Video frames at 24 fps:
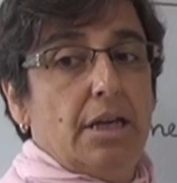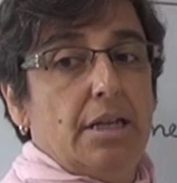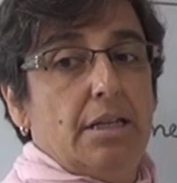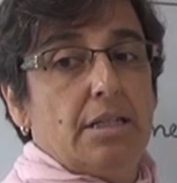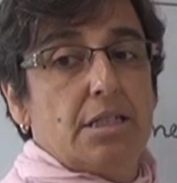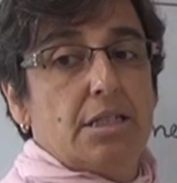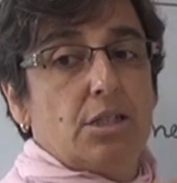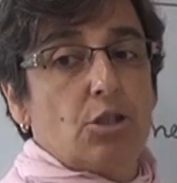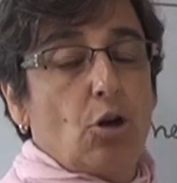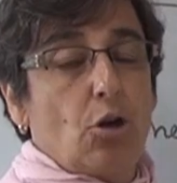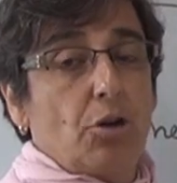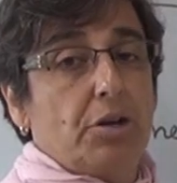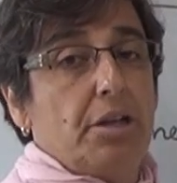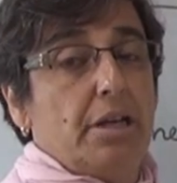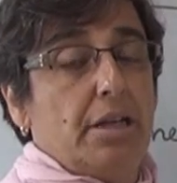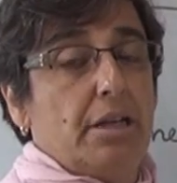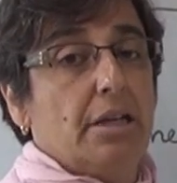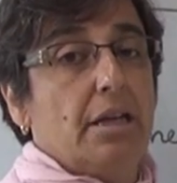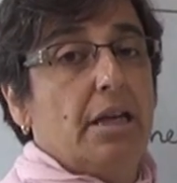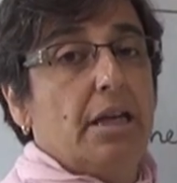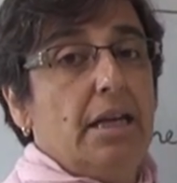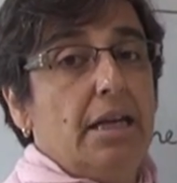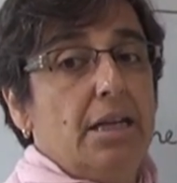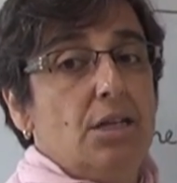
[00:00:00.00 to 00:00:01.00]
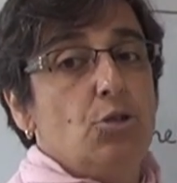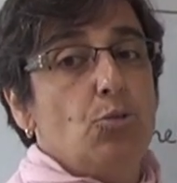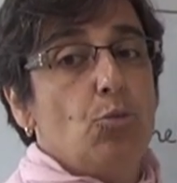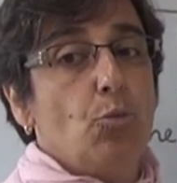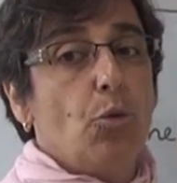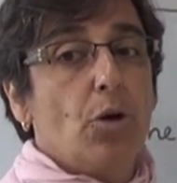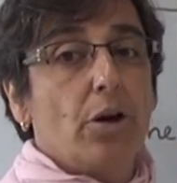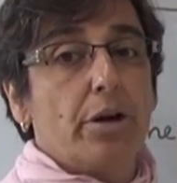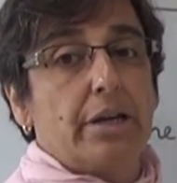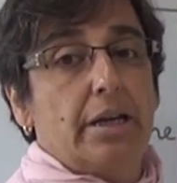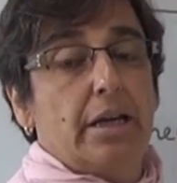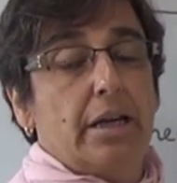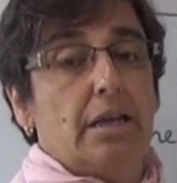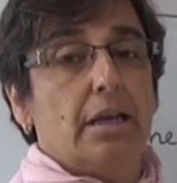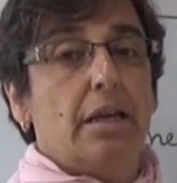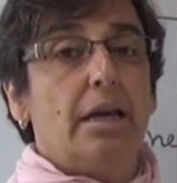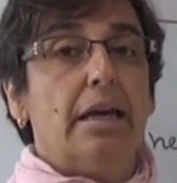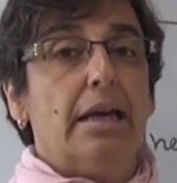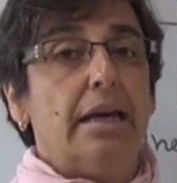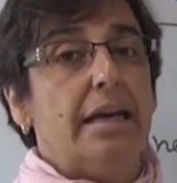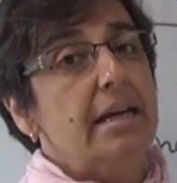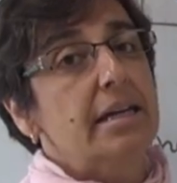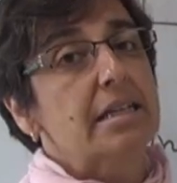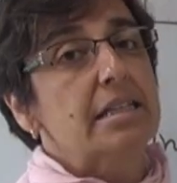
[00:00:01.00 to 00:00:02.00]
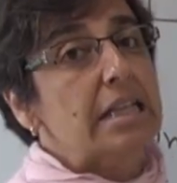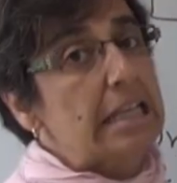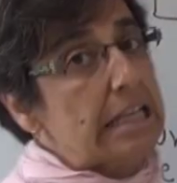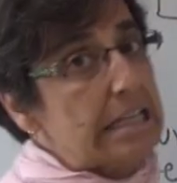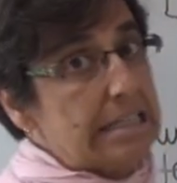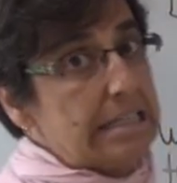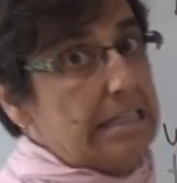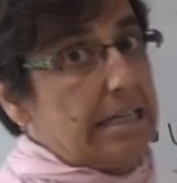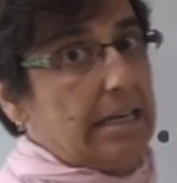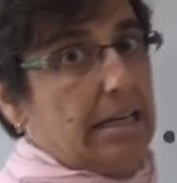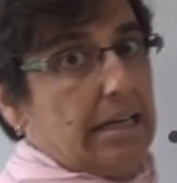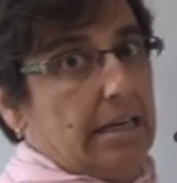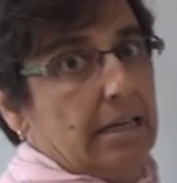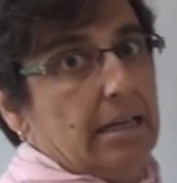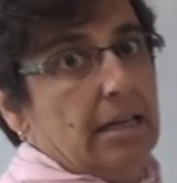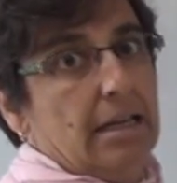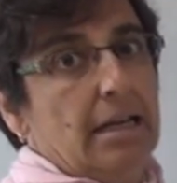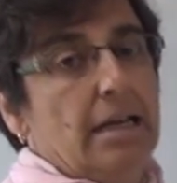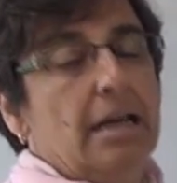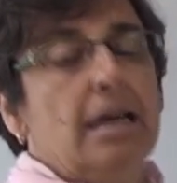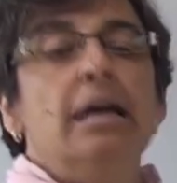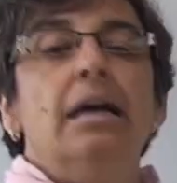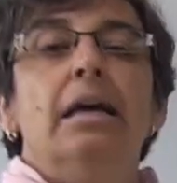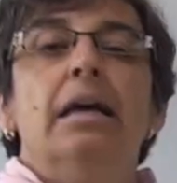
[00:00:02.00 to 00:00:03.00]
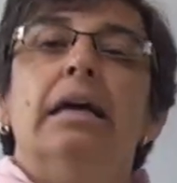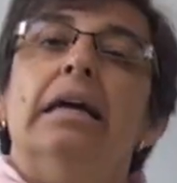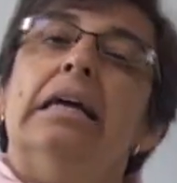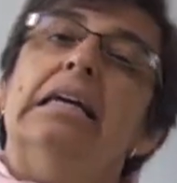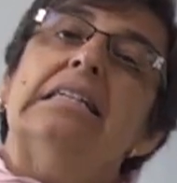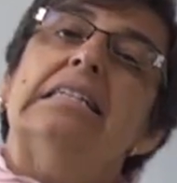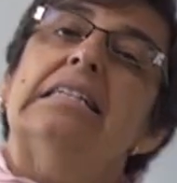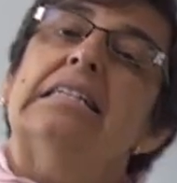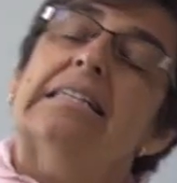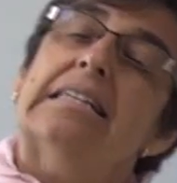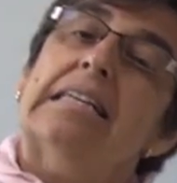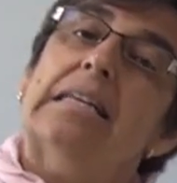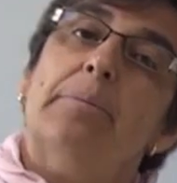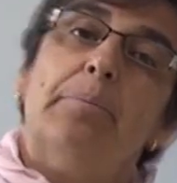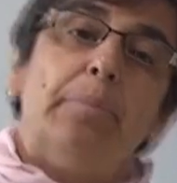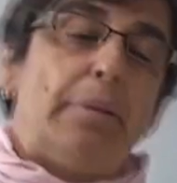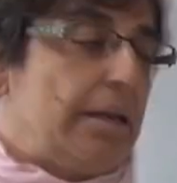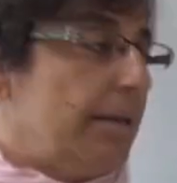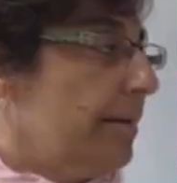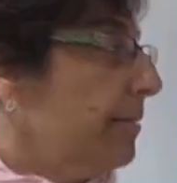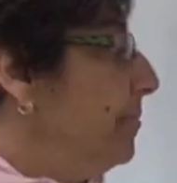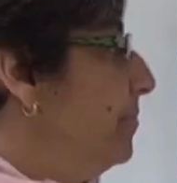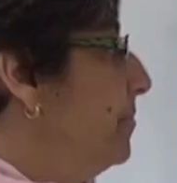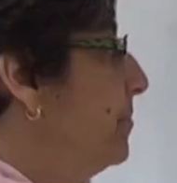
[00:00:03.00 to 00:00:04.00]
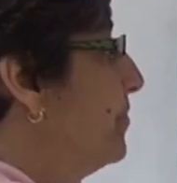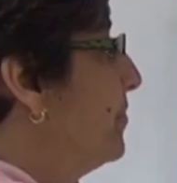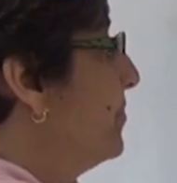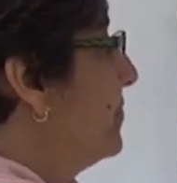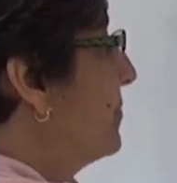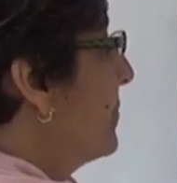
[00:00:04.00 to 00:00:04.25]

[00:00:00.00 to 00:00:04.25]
is talking, is walking, is listening, is sleeping.